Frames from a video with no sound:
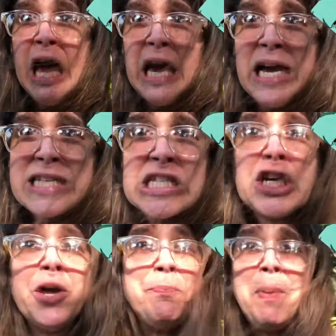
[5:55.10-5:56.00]
it's
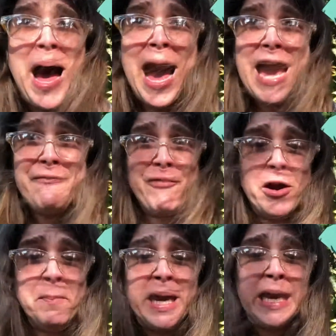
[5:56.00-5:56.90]
goodbye
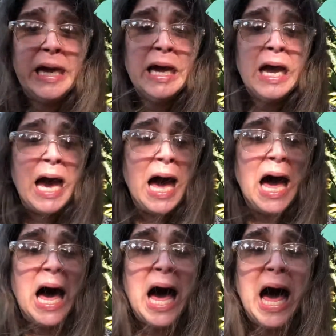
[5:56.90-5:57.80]
for me?
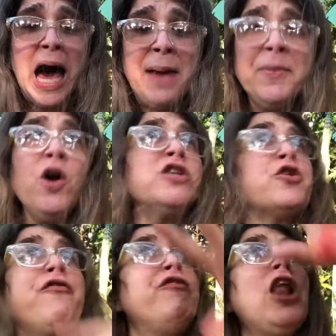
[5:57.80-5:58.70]
I'm going
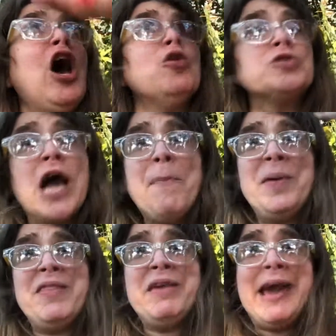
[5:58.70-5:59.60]
to float up
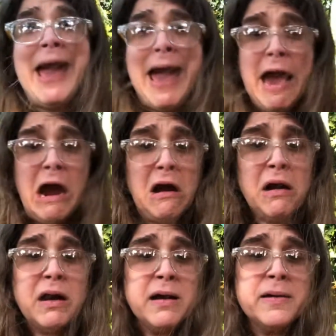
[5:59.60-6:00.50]
in the
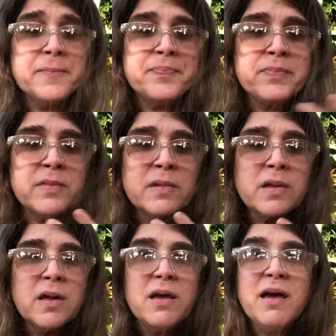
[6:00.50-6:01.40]
air.
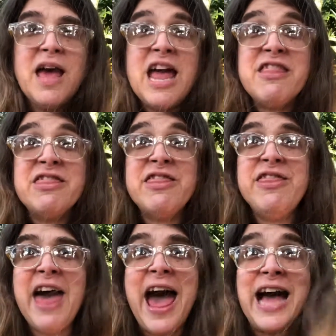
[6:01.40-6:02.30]
And
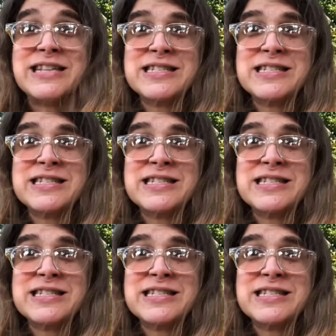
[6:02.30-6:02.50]
that